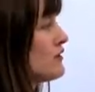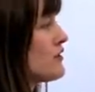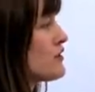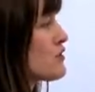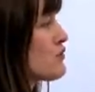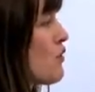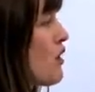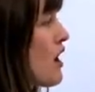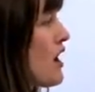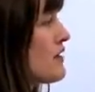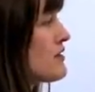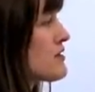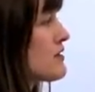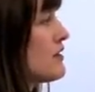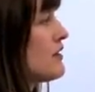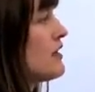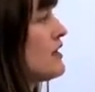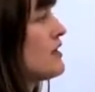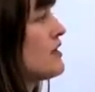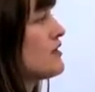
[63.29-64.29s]
a SWOT:
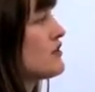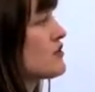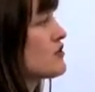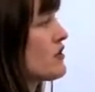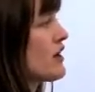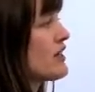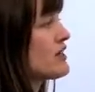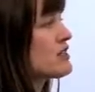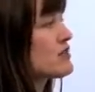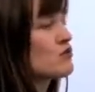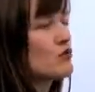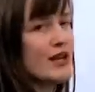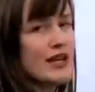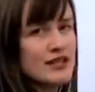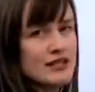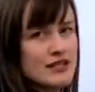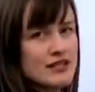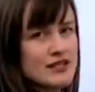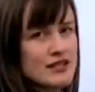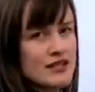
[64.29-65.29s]
strengths,
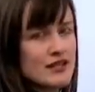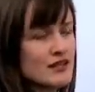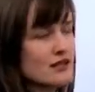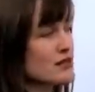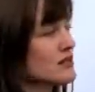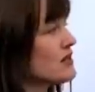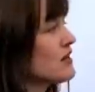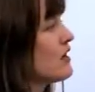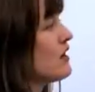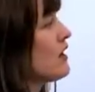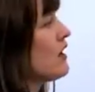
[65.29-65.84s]
weaknesses,